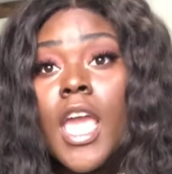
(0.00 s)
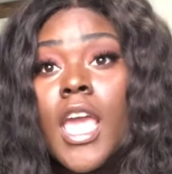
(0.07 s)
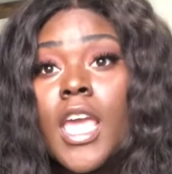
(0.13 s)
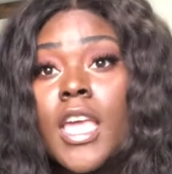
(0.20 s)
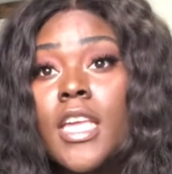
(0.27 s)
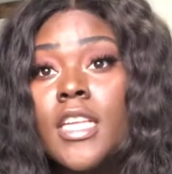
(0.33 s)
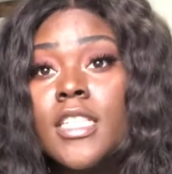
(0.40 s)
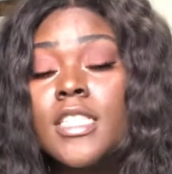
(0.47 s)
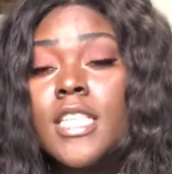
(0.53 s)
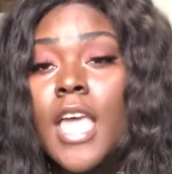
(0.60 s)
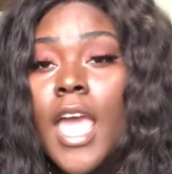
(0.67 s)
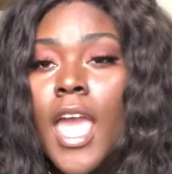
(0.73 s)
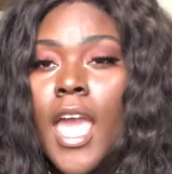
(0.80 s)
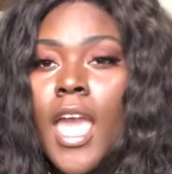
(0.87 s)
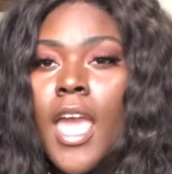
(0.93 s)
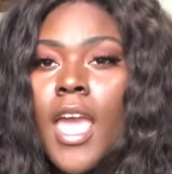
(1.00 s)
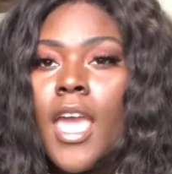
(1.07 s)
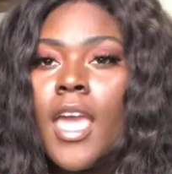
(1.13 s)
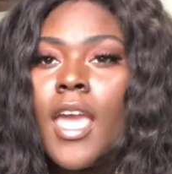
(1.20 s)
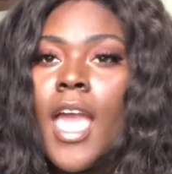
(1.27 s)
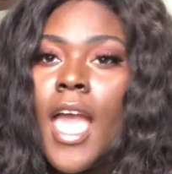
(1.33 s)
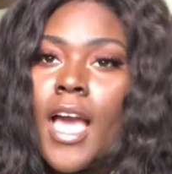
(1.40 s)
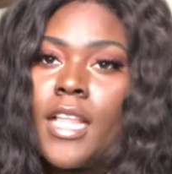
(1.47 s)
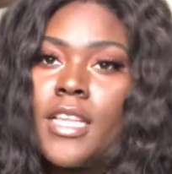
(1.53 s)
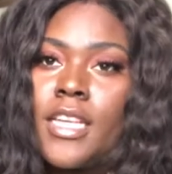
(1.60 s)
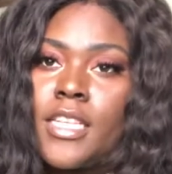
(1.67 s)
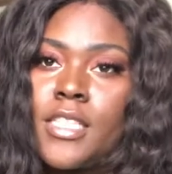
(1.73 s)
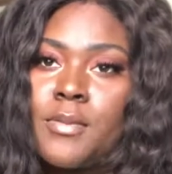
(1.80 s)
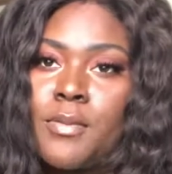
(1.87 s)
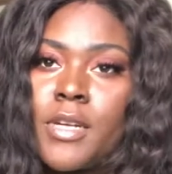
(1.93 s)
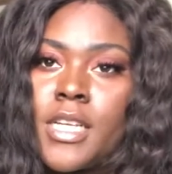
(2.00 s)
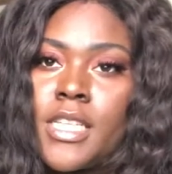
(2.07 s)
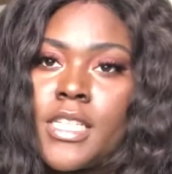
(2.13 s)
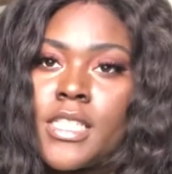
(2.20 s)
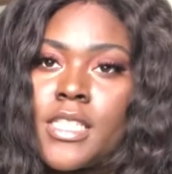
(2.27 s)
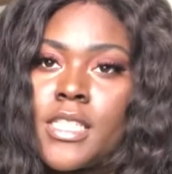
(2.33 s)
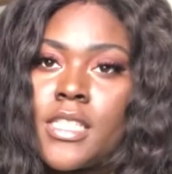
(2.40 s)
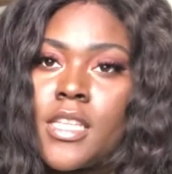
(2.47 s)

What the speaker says: is a AliExpress